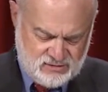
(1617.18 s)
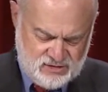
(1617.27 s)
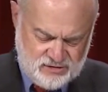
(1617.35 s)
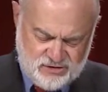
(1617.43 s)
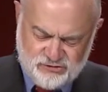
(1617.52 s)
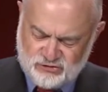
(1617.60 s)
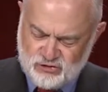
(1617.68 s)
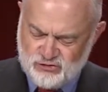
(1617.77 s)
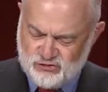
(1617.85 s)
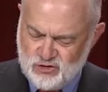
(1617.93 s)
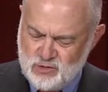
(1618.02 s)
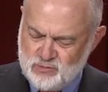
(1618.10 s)
This
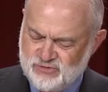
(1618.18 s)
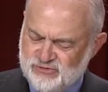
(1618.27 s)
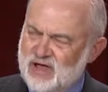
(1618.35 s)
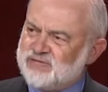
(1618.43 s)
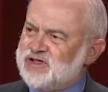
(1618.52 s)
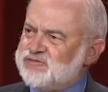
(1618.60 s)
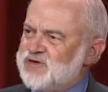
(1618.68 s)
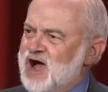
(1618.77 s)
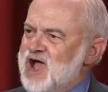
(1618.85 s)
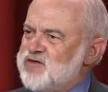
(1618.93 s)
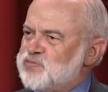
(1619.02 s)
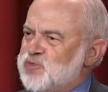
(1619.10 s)
consumed
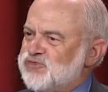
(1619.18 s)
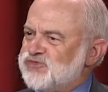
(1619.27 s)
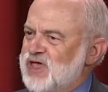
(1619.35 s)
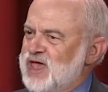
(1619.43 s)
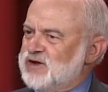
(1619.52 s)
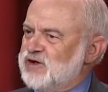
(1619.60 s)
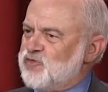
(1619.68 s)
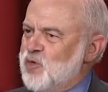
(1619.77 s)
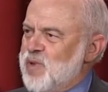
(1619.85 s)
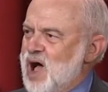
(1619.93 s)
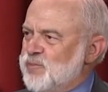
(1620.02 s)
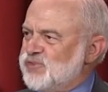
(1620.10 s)
75% of
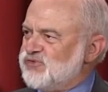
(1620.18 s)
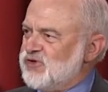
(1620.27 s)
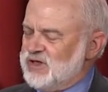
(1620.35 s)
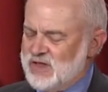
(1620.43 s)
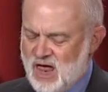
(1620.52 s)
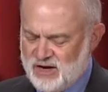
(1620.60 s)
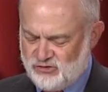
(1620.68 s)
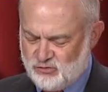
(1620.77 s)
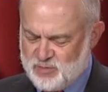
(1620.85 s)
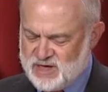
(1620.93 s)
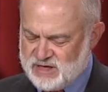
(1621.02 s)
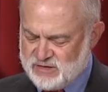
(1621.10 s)
Obama's allotted
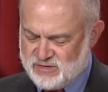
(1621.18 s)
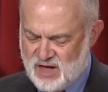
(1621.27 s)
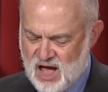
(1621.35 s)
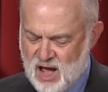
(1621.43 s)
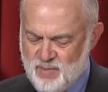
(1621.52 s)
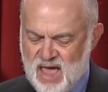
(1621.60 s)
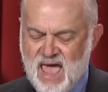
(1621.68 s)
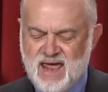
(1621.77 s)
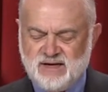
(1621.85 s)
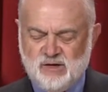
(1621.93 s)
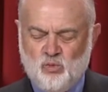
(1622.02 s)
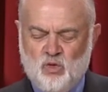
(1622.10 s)
speaking time,
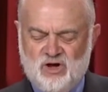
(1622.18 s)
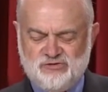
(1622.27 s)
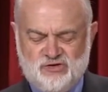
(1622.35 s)
and it was